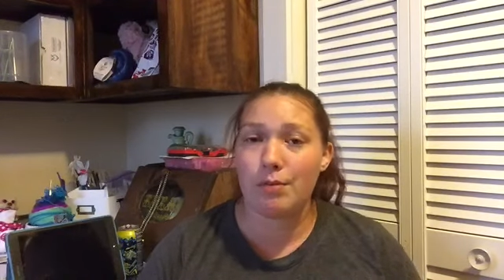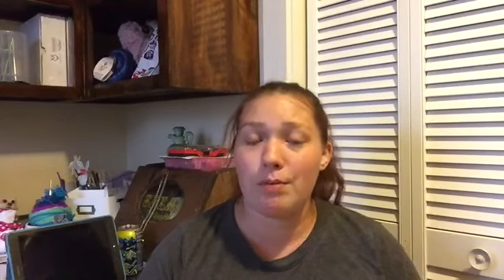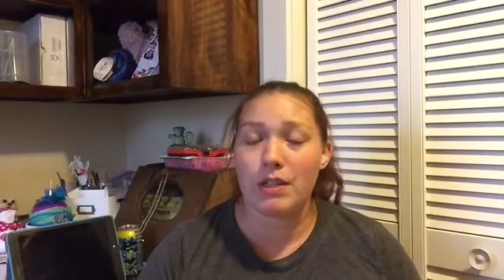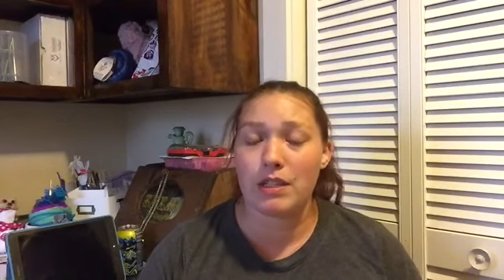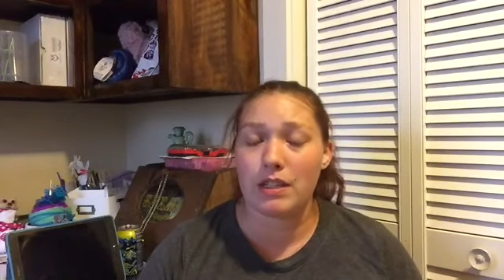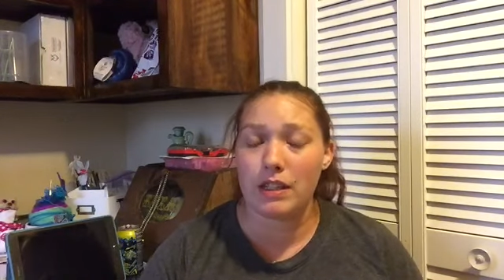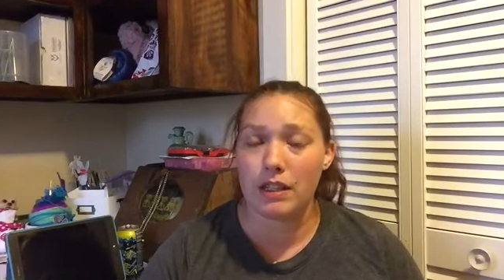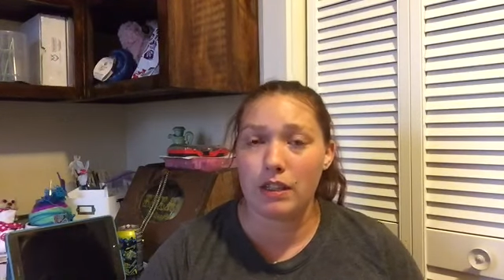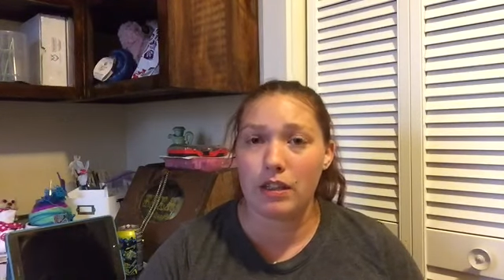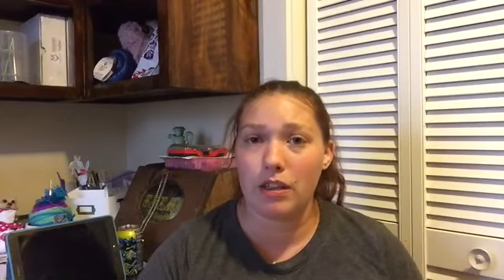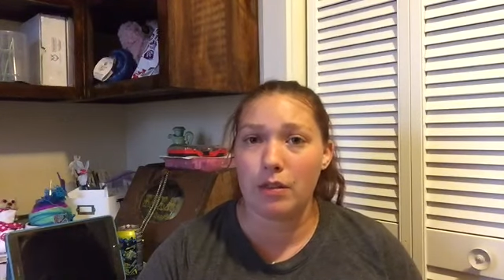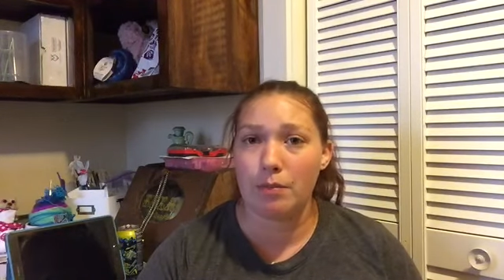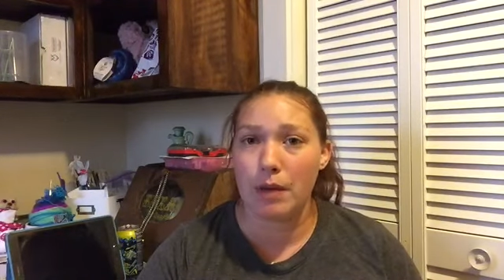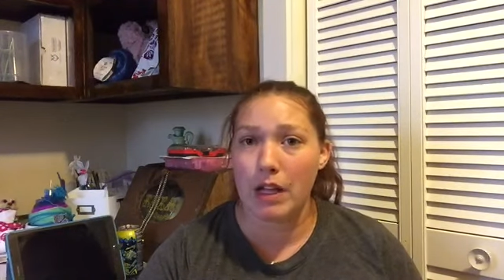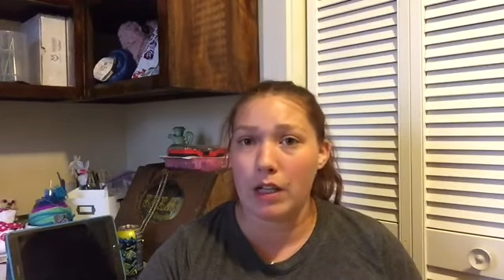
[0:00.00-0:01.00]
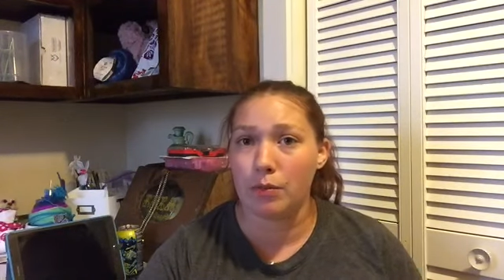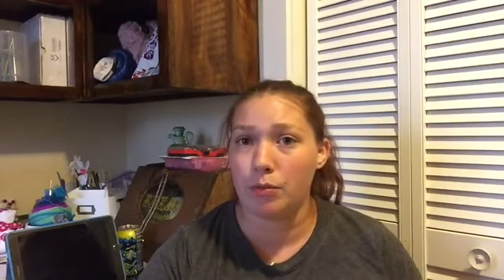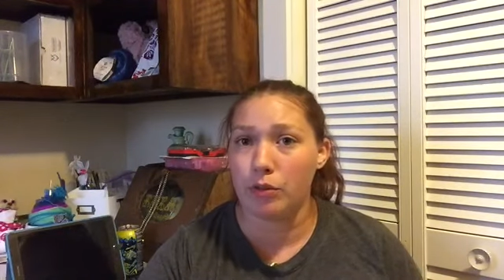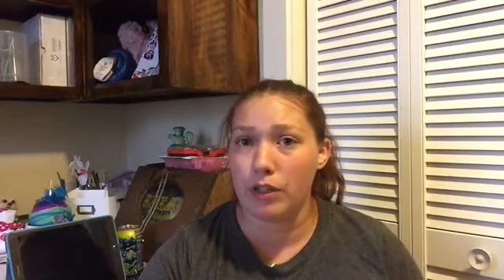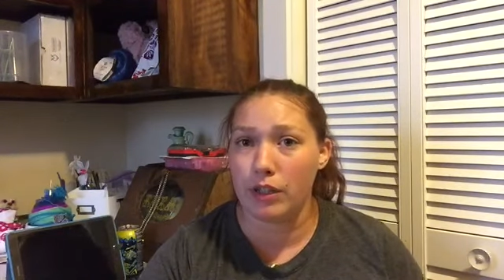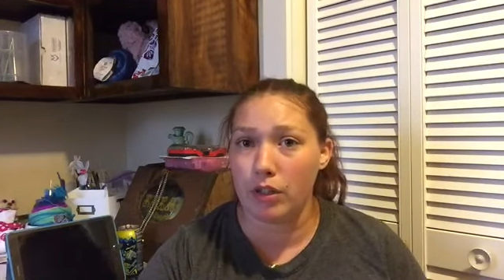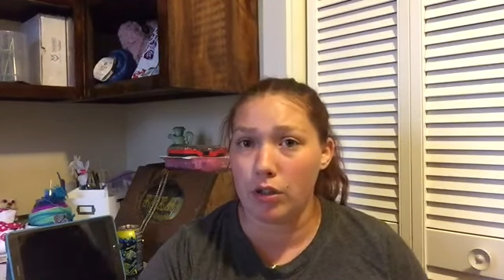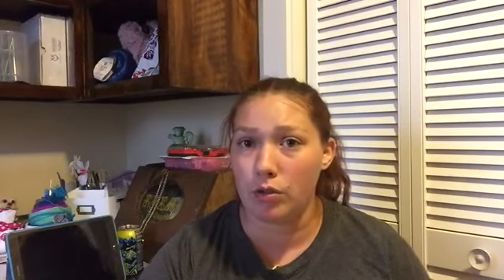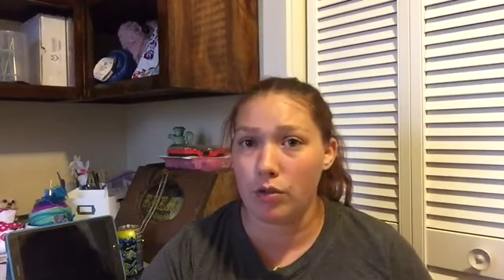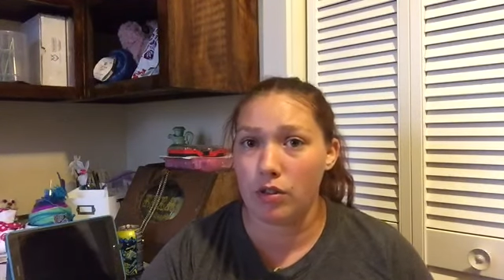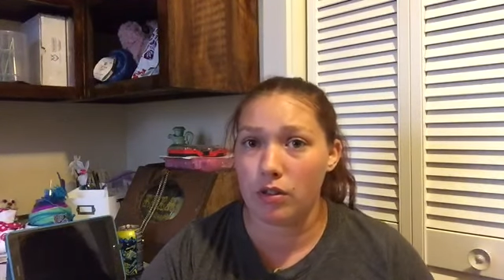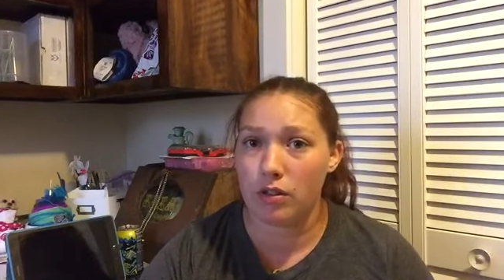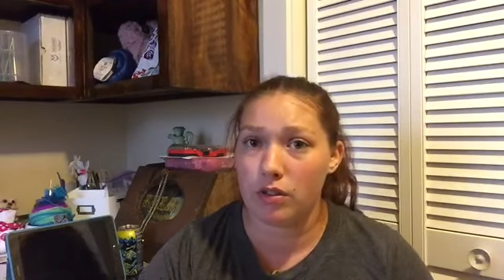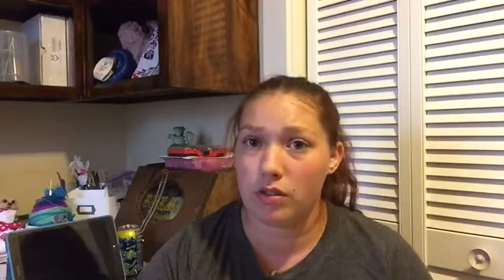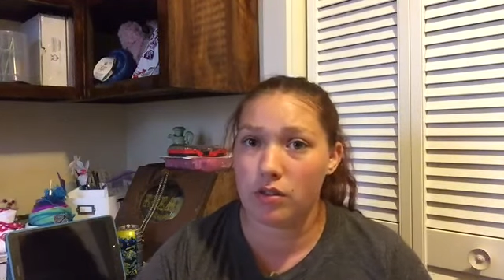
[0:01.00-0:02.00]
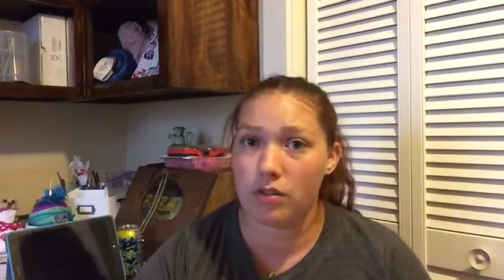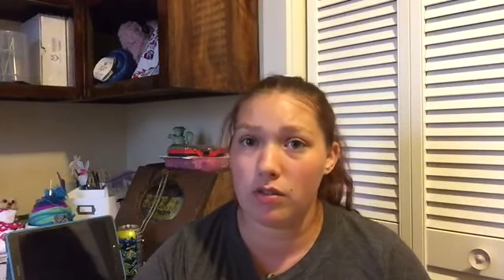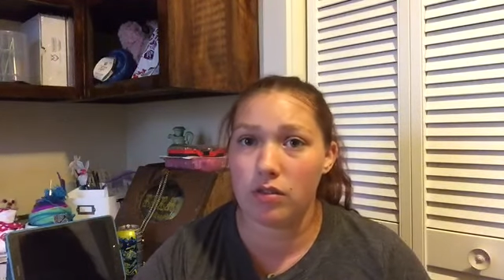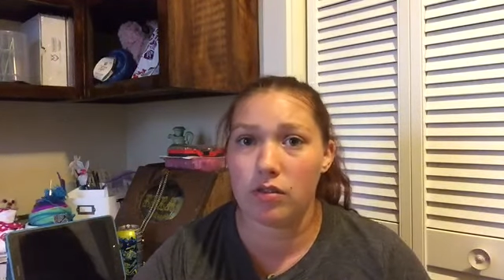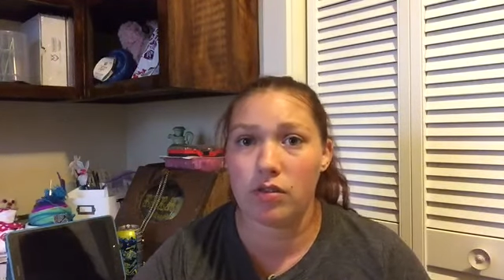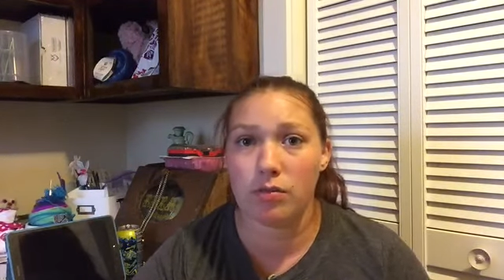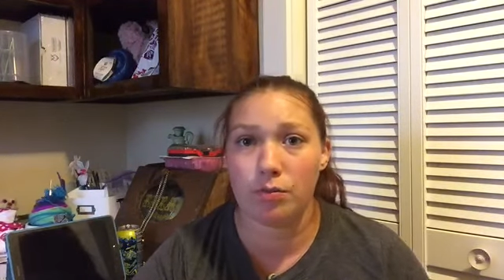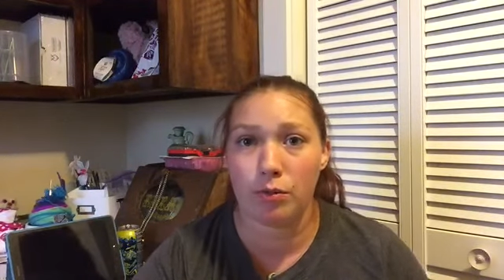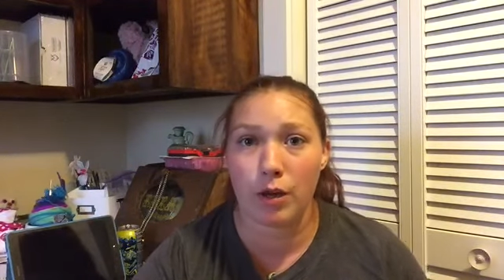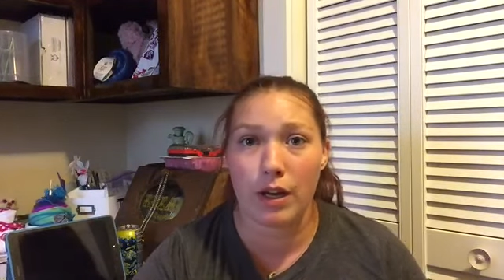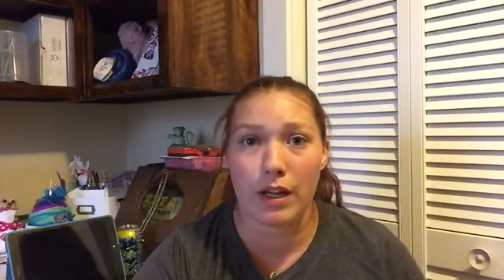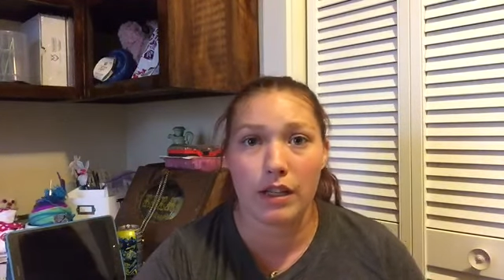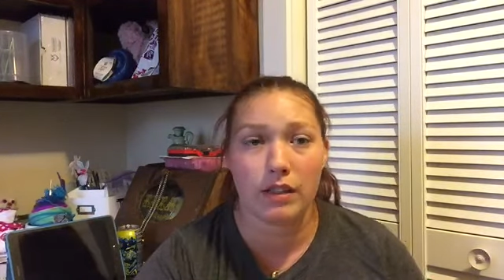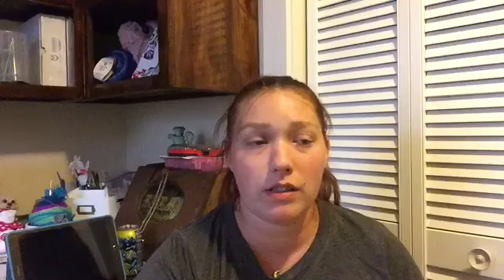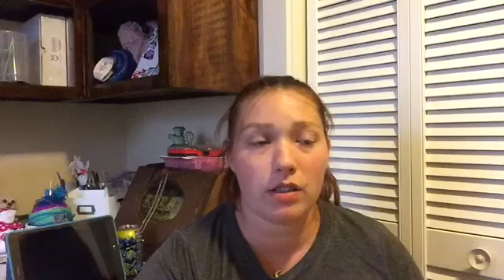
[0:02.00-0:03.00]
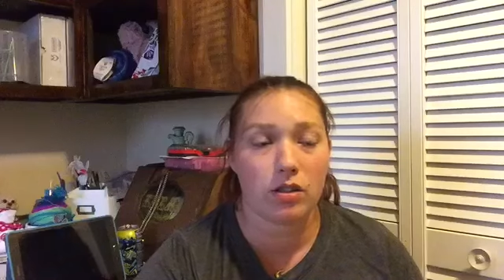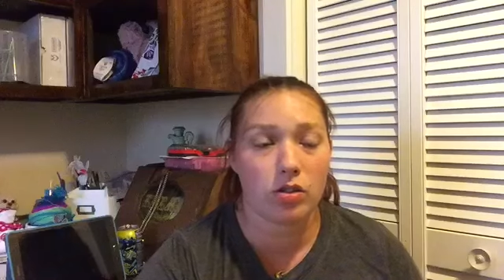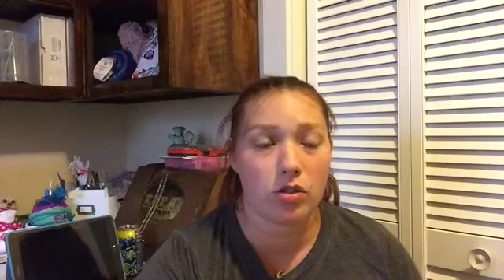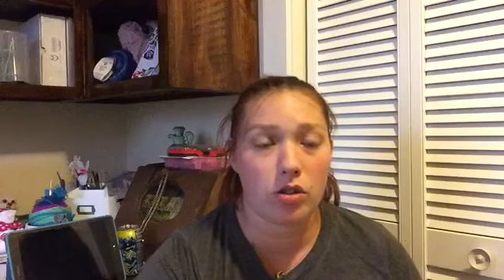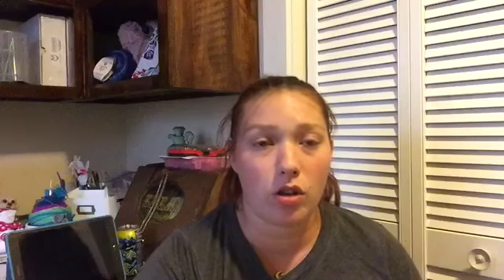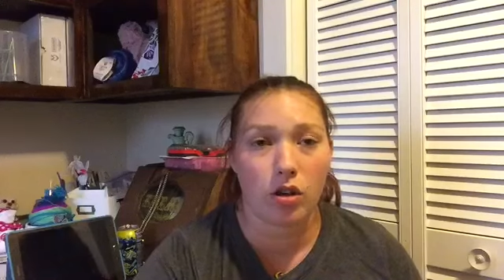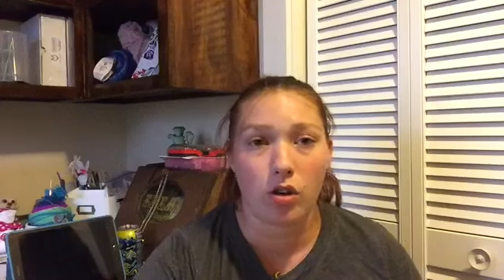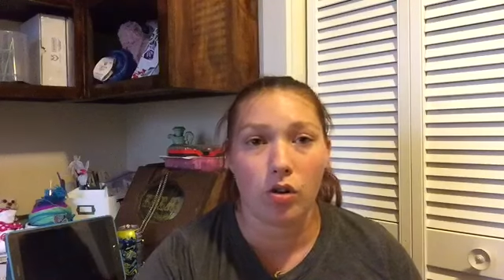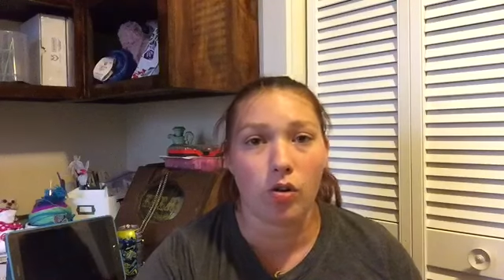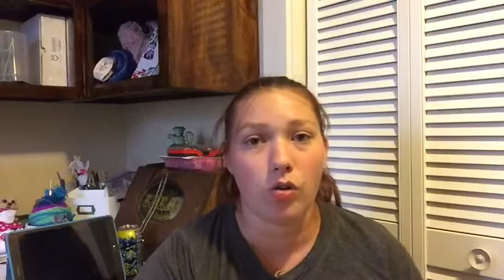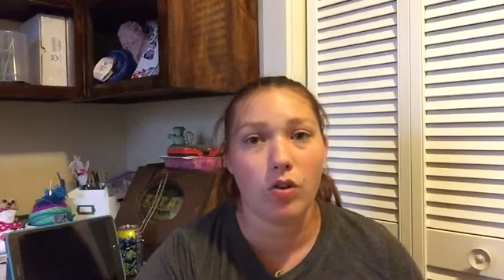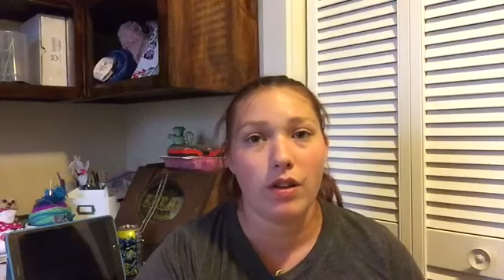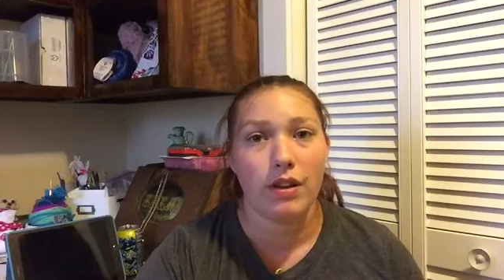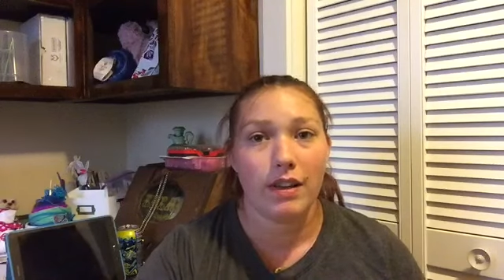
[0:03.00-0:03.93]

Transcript: missing Malabrigo braids, so